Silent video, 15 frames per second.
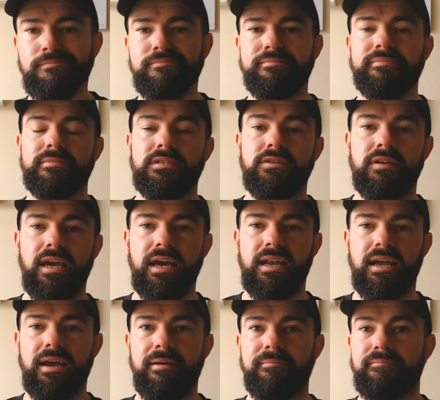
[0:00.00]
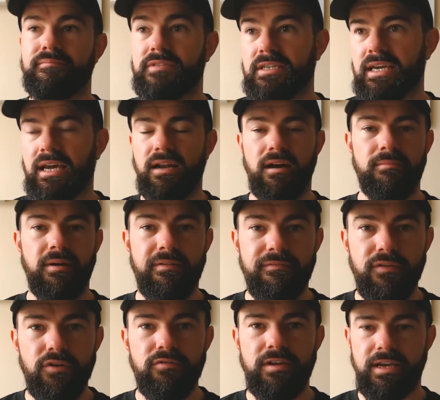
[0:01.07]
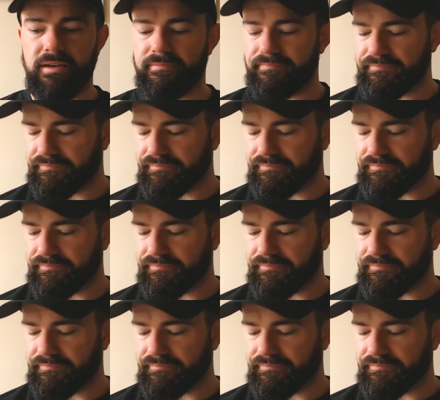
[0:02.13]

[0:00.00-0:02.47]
to get all my food in.